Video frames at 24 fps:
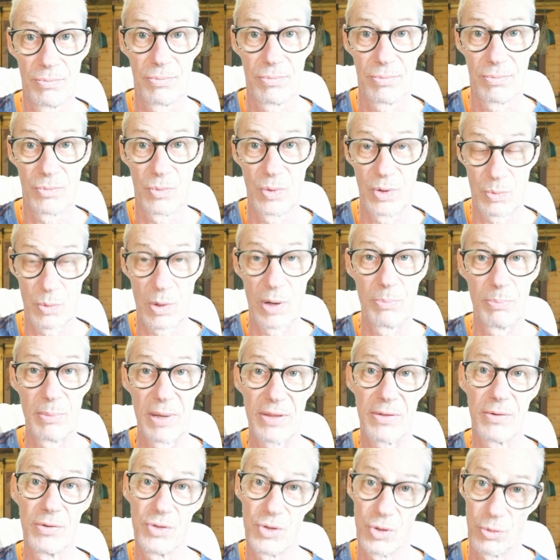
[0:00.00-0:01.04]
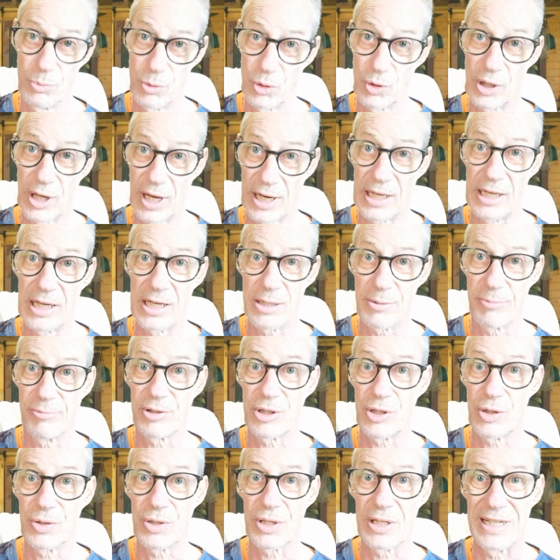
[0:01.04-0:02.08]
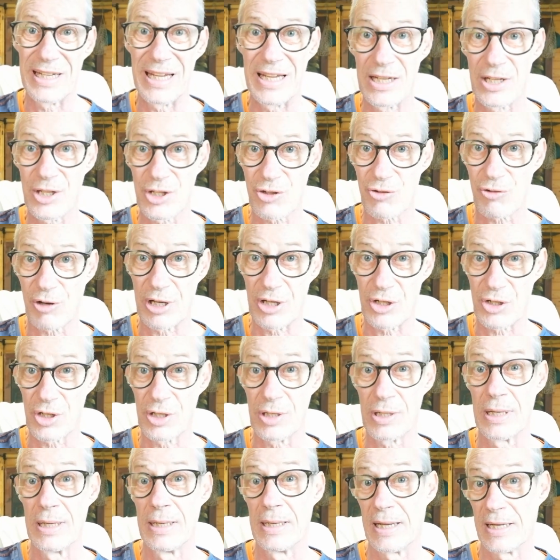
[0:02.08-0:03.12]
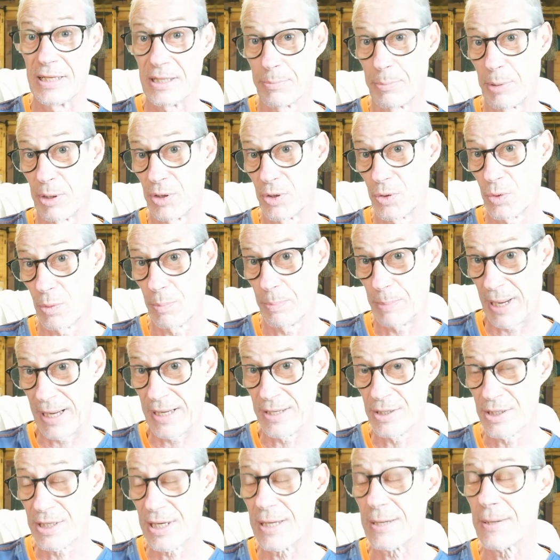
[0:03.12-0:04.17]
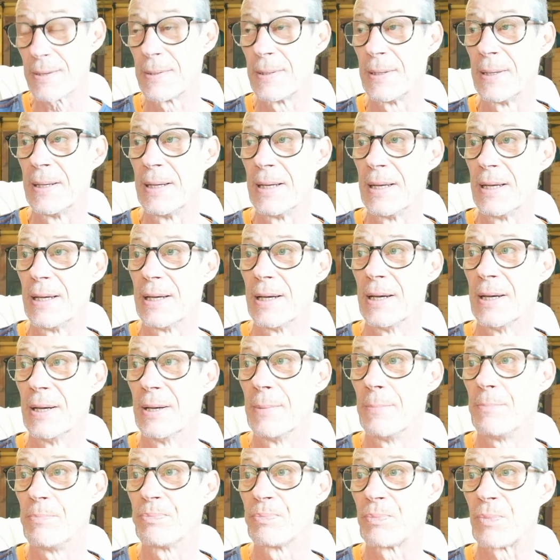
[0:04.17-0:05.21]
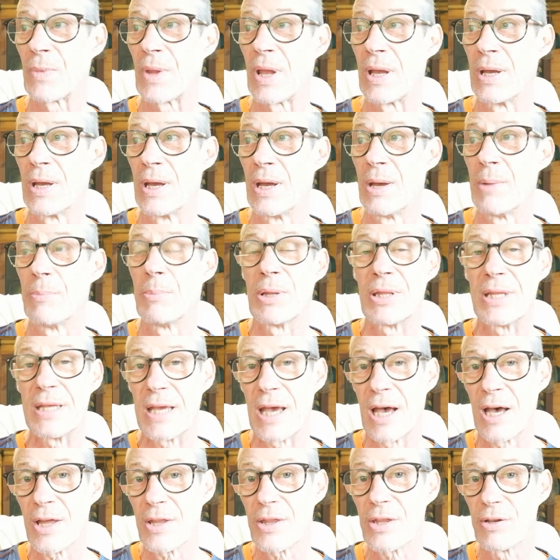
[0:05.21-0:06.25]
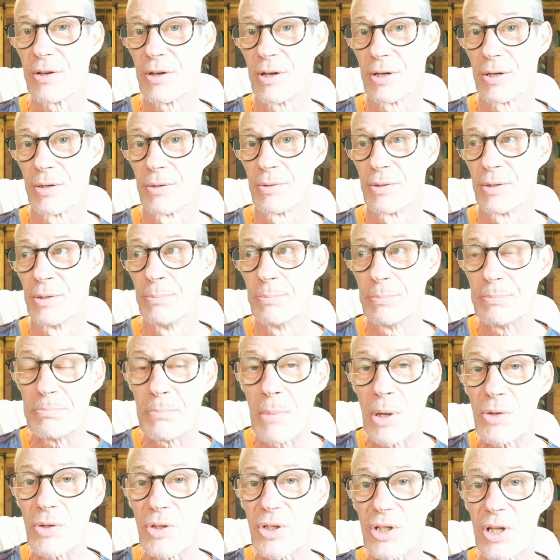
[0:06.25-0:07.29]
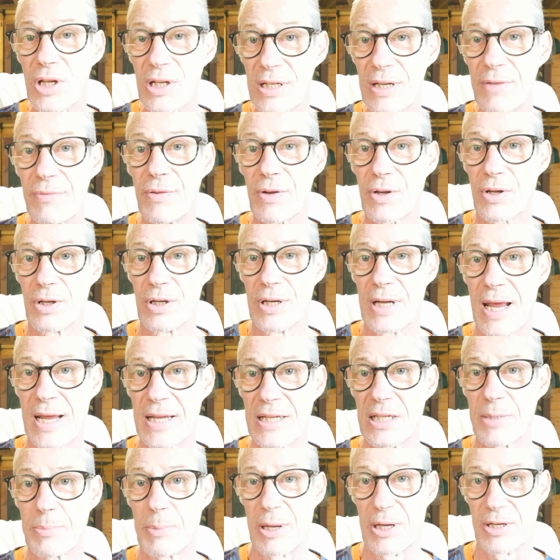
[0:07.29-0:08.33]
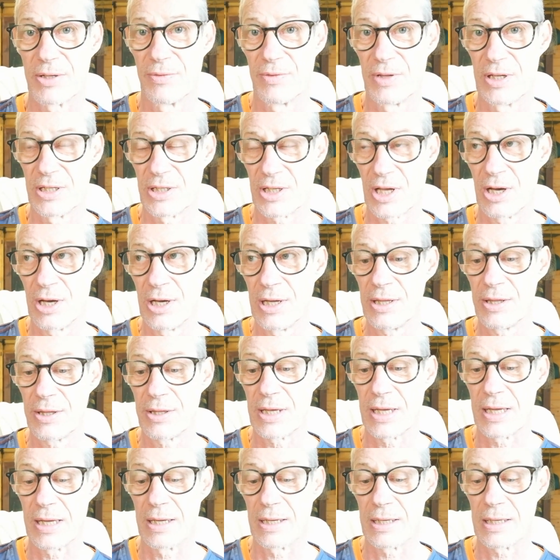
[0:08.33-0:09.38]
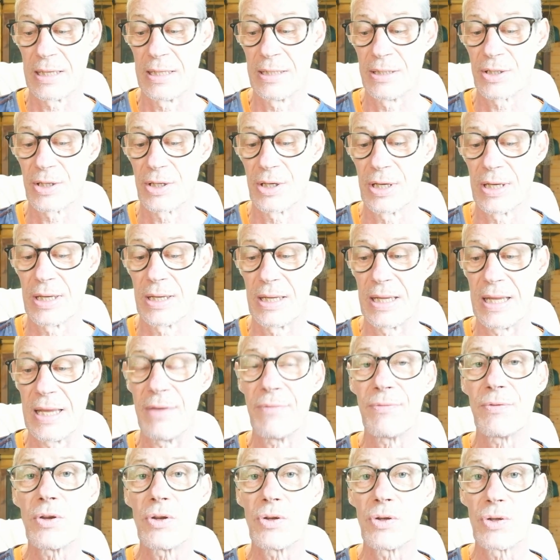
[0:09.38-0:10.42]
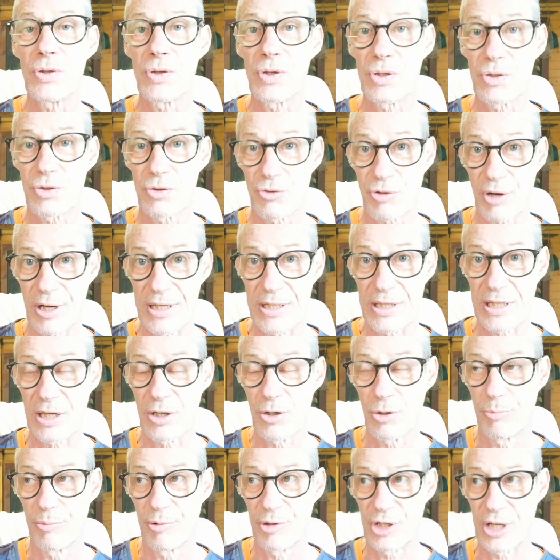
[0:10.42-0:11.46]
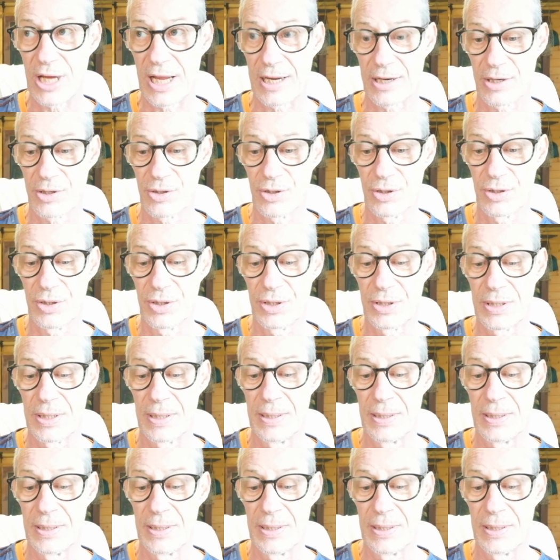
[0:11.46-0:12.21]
with one method you're more likely to produce an illustration as opposed to a painting. But the most significant aspect of this, I think, is that if you use tracing or projectors,